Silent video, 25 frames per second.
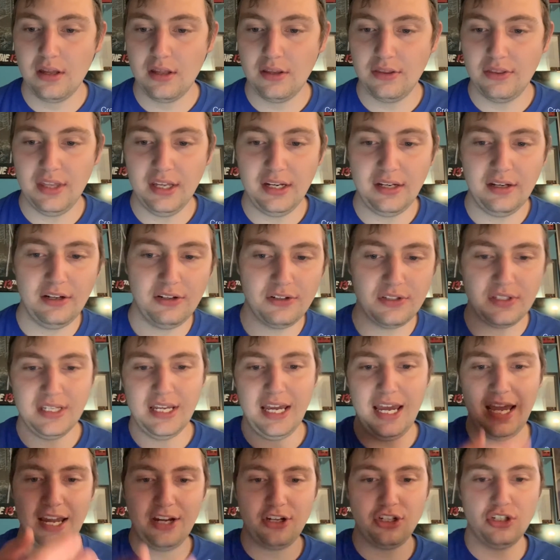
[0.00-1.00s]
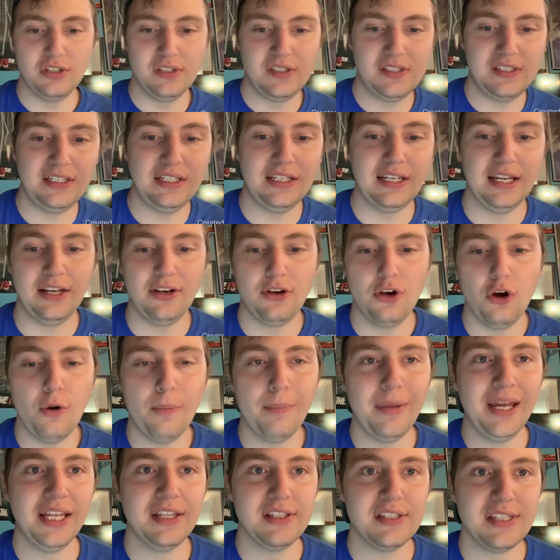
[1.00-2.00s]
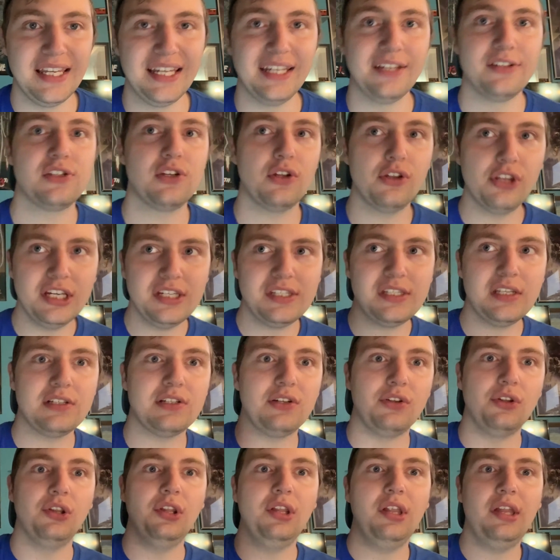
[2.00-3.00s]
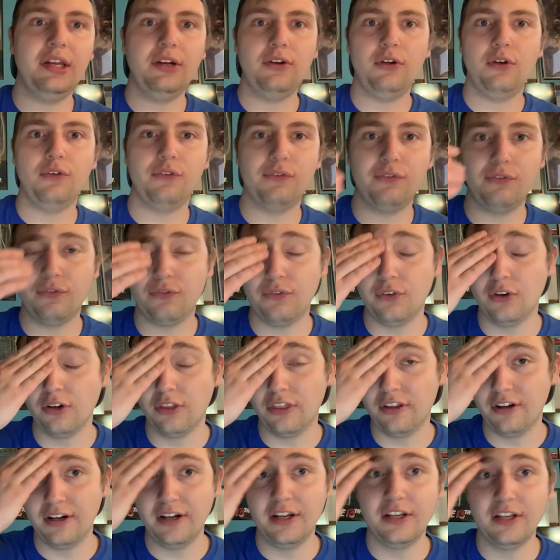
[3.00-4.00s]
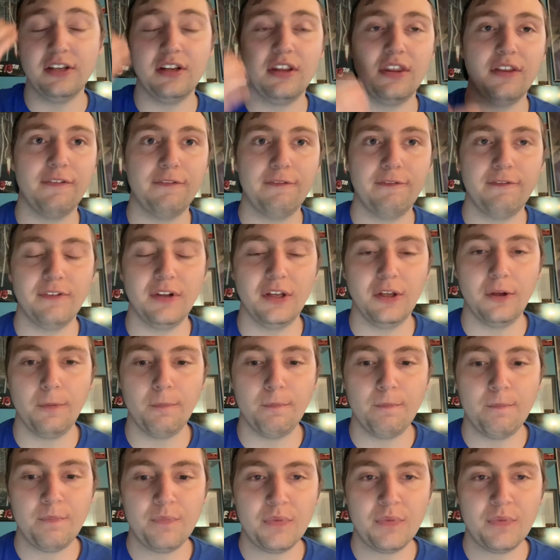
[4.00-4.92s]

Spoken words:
Then there's the action scene at No Man's Land. So this is a little further into the film